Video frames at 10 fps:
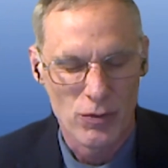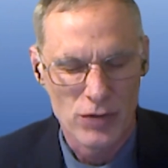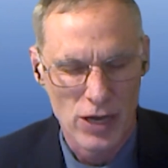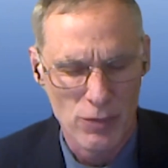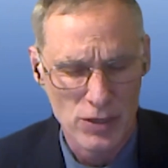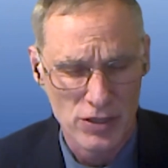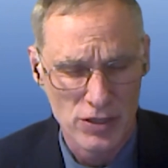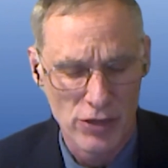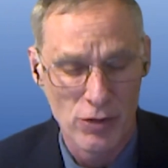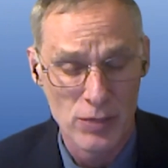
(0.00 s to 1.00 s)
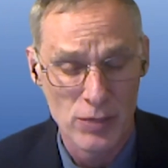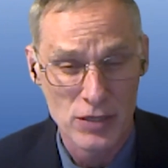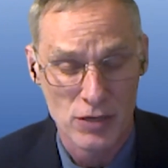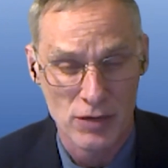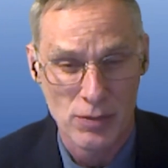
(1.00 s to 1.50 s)
Donald mentioned the OMB
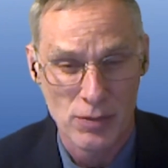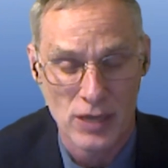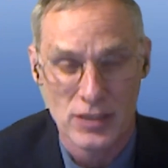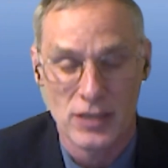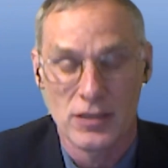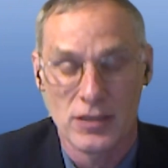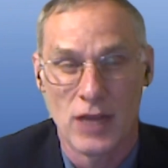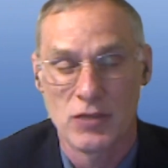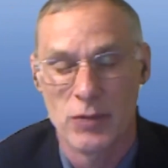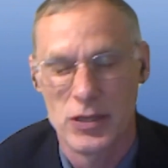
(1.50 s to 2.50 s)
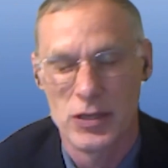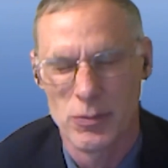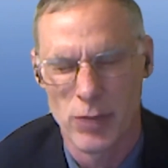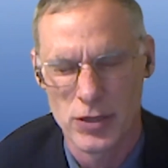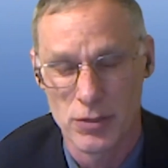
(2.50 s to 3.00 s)
survey process, Office of
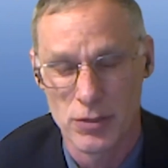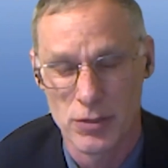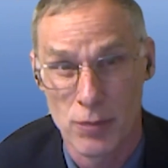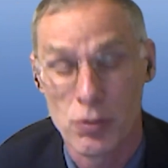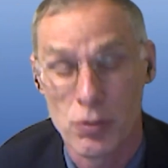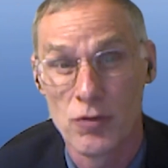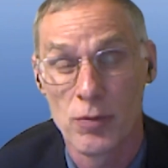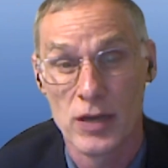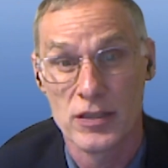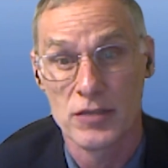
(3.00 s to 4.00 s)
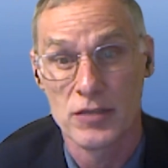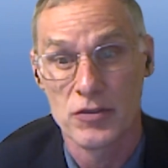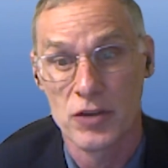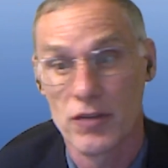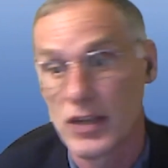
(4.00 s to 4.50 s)
Agent Budget approval process for
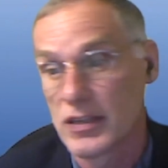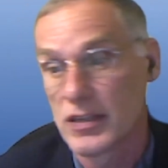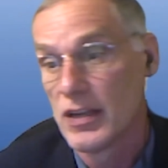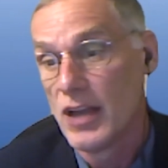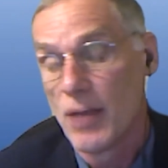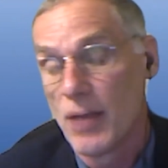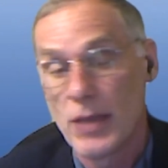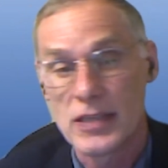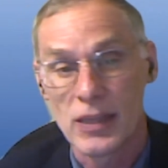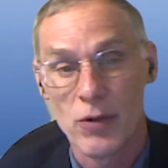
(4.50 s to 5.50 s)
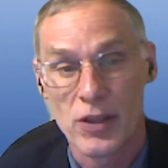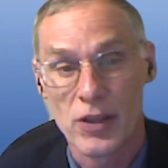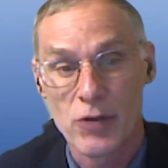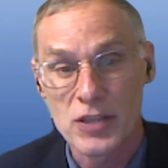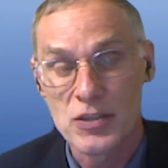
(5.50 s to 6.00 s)
surveys. Basically, one of the
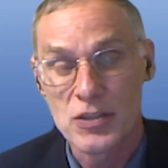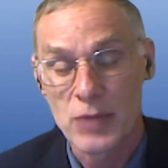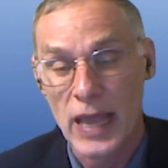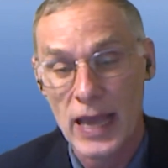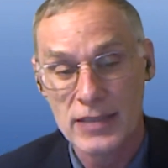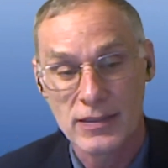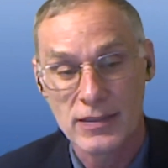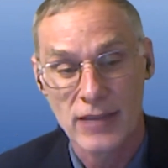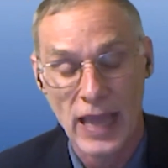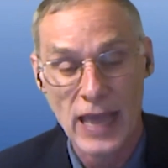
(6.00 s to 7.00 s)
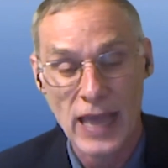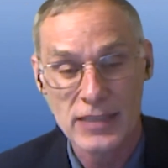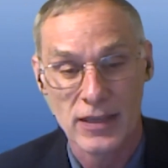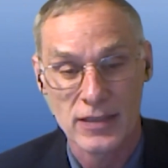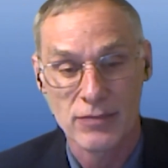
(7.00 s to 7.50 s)
questions they
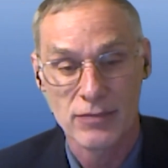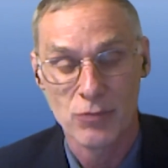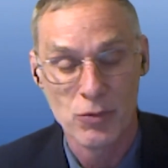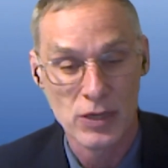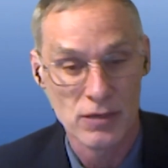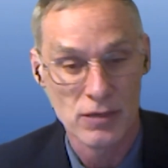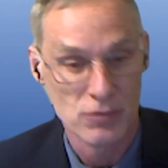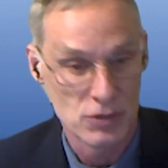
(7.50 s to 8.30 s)
ask us when we